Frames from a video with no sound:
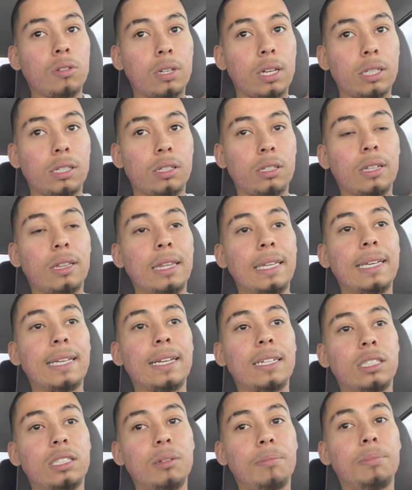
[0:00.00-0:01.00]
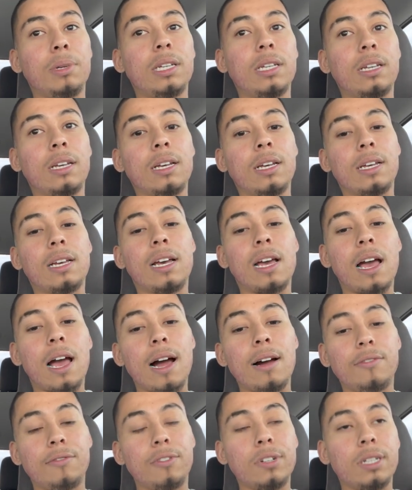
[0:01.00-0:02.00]
It should be
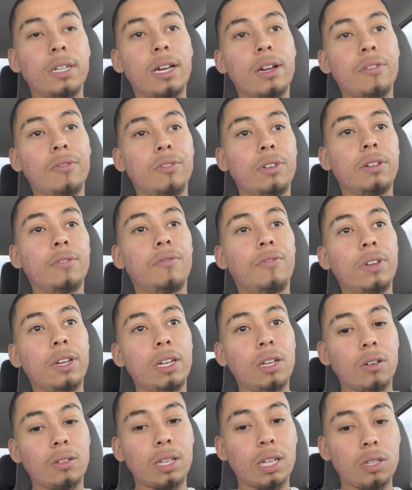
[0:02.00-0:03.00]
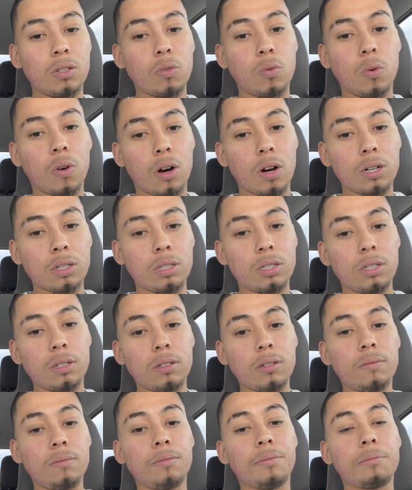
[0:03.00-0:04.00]
every video that you watch.
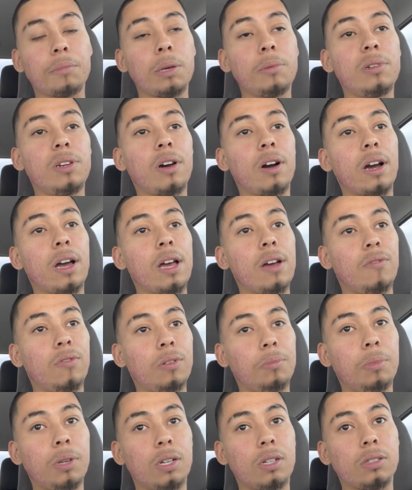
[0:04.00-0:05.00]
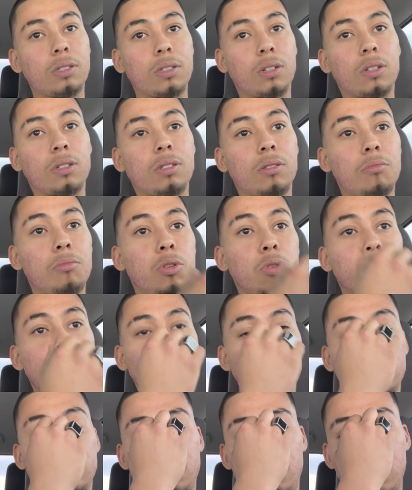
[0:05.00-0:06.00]
Maybe not every, because there are some
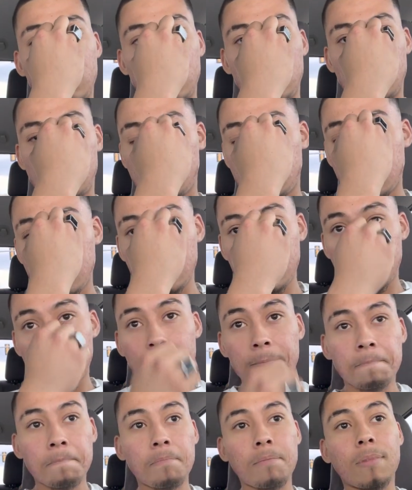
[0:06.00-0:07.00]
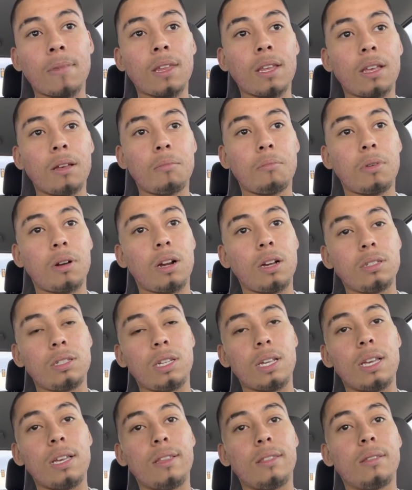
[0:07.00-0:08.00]
useless videos, but I'll
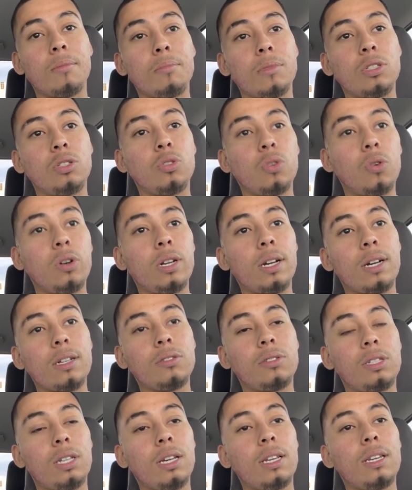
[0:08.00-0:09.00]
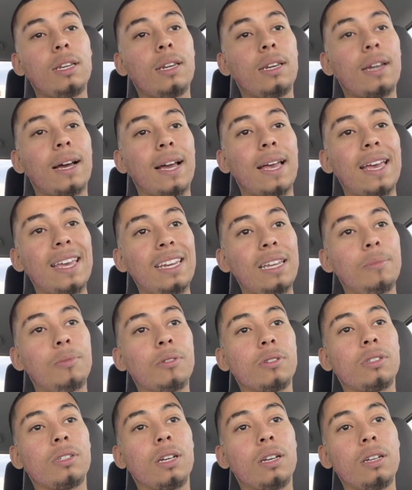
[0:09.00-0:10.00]
say the majority. I would say
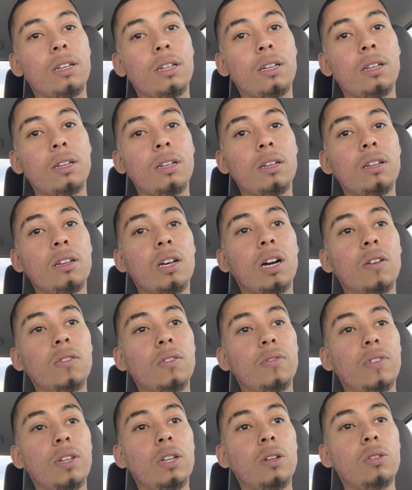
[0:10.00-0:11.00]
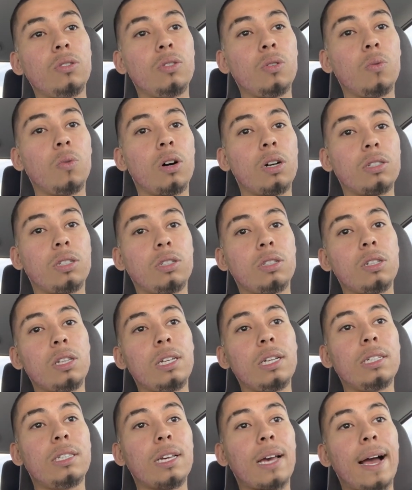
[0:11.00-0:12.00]
80% of the videos you watch should
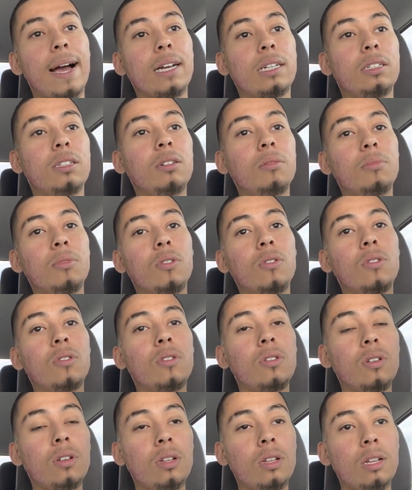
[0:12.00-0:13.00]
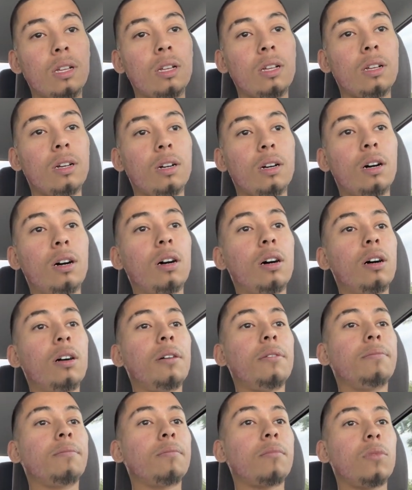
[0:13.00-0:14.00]
lead to actionable.
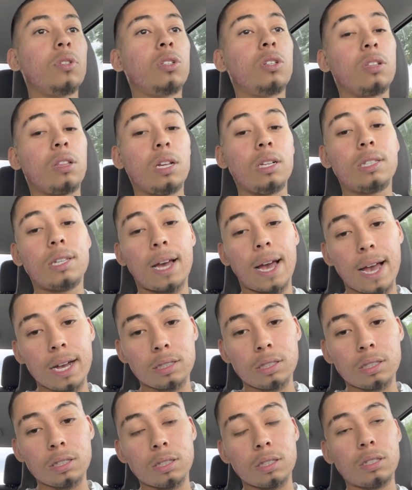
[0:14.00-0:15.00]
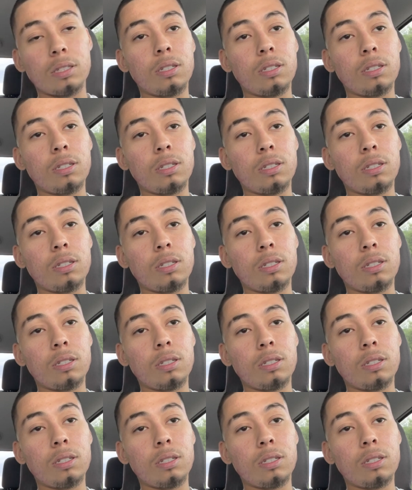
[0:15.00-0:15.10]
Should lead to action.